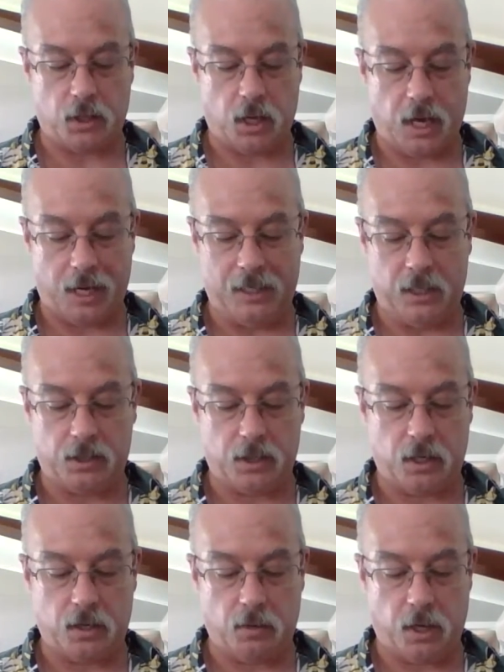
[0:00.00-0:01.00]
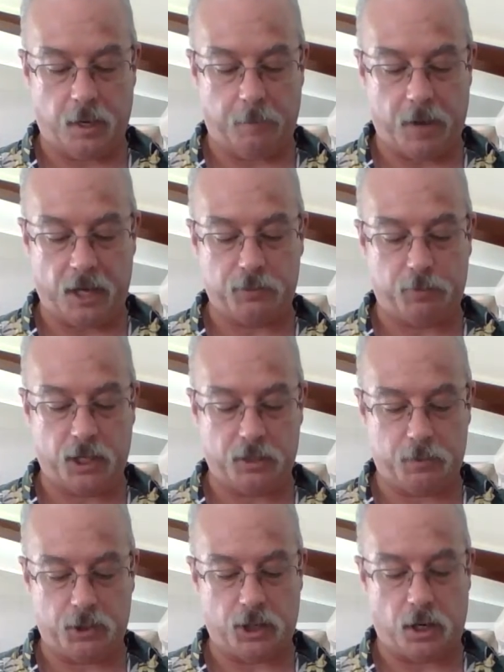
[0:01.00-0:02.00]
I did send out a badge
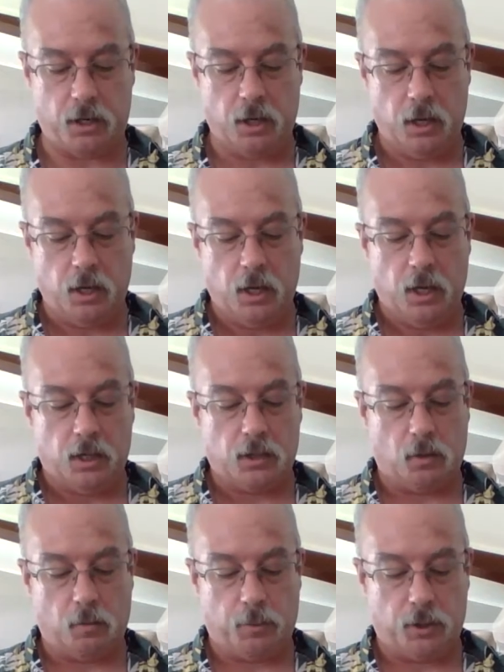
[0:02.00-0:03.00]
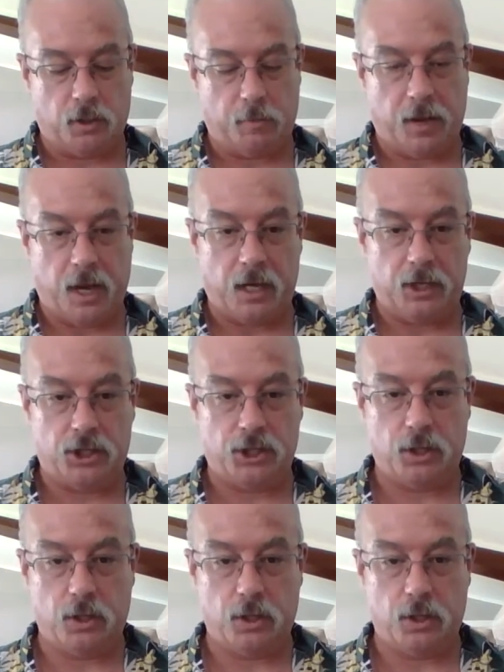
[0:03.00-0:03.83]
placement chart. So we'll put the badge